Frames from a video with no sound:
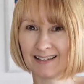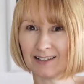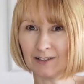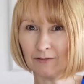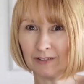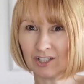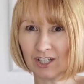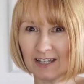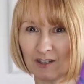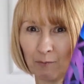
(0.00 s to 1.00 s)
Lovely
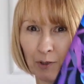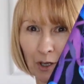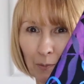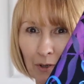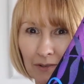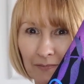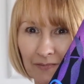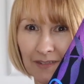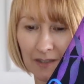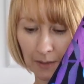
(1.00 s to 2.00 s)
shades of purple.
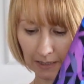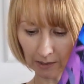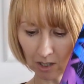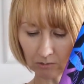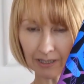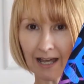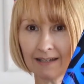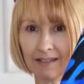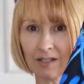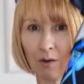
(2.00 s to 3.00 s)
So it's a long
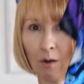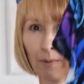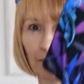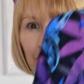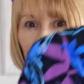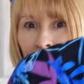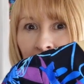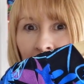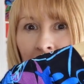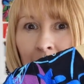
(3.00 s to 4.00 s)
line top
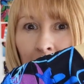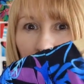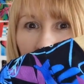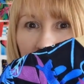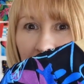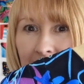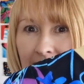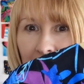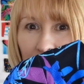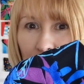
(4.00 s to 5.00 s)
with
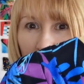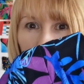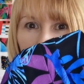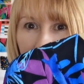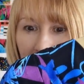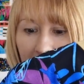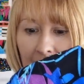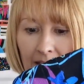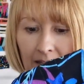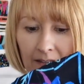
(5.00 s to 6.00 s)
this drape
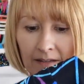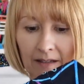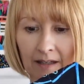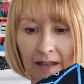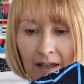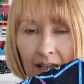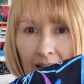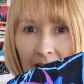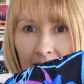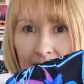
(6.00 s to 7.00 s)
neck
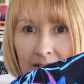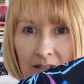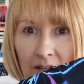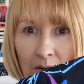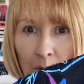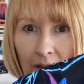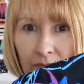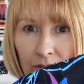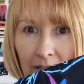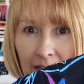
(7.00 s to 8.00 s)
and quite
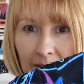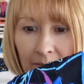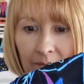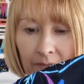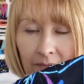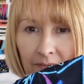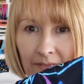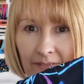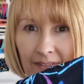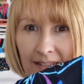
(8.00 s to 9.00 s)
frilly
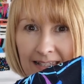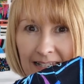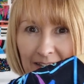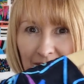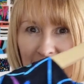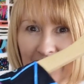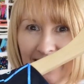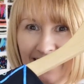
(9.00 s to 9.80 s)
sleeves.